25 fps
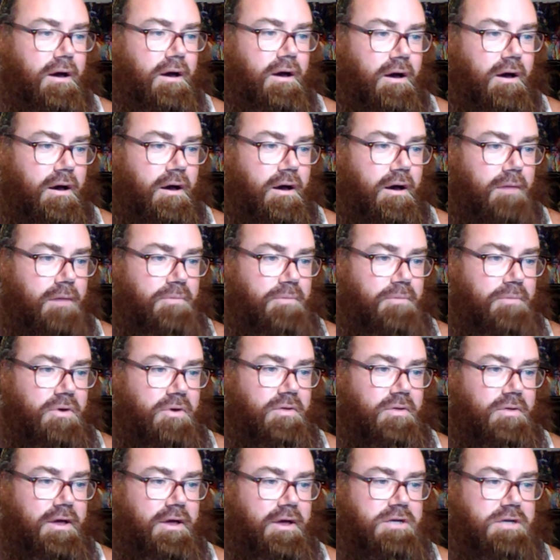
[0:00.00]
Built like
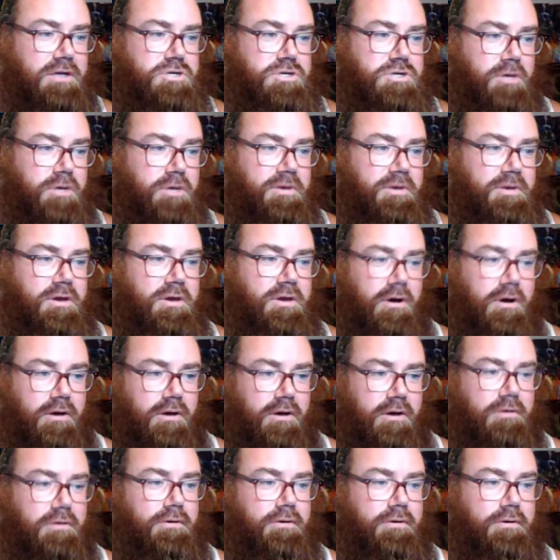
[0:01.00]
a chubby
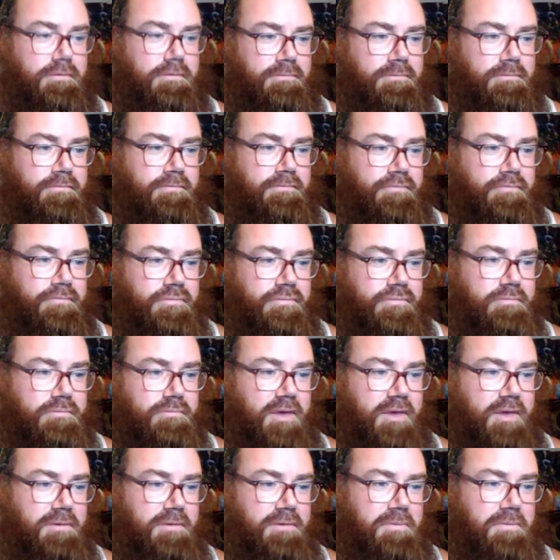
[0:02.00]
toddler. Maybe
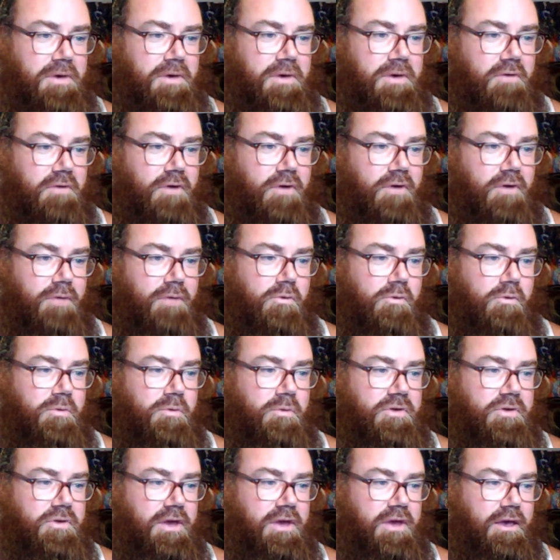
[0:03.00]
Pick Rob will
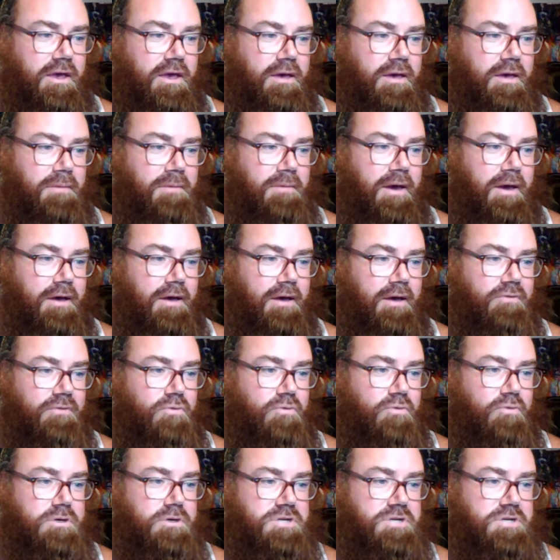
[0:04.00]
mistake him as one
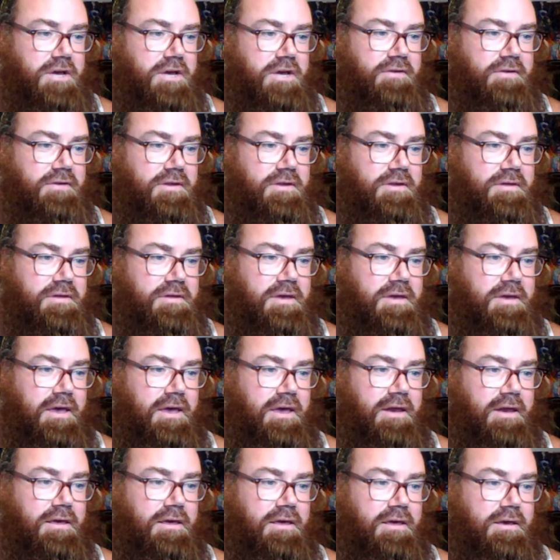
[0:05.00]
Jason, and then Kenny
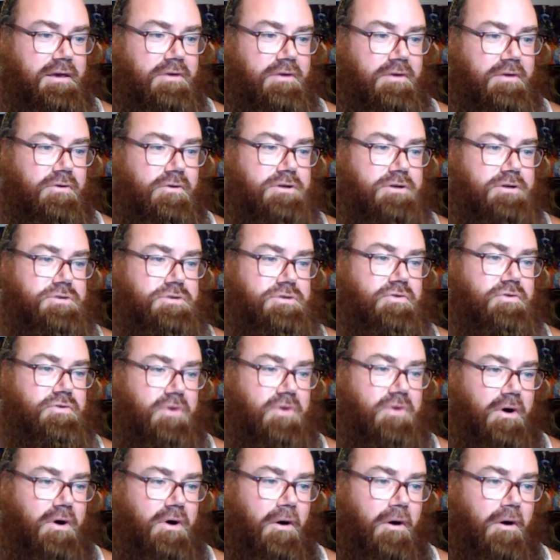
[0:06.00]
can crush his skull.